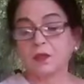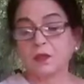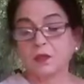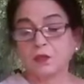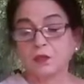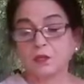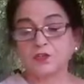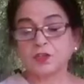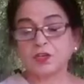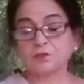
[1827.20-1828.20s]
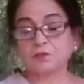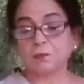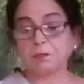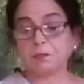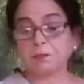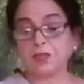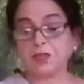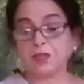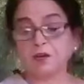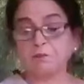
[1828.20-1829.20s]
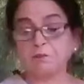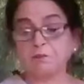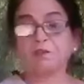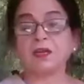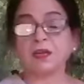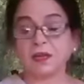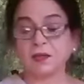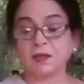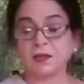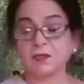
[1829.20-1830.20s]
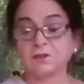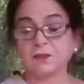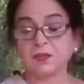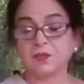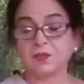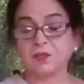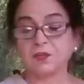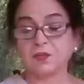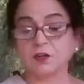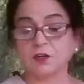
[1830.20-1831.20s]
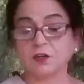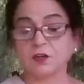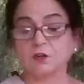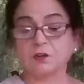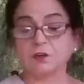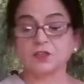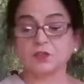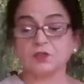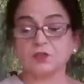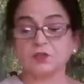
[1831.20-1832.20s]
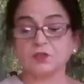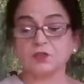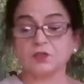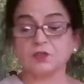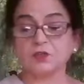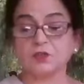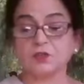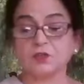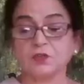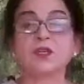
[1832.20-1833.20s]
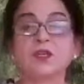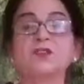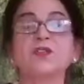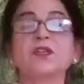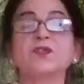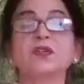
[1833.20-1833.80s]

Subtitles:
region of the body above the larynx. It governs the use of our senses.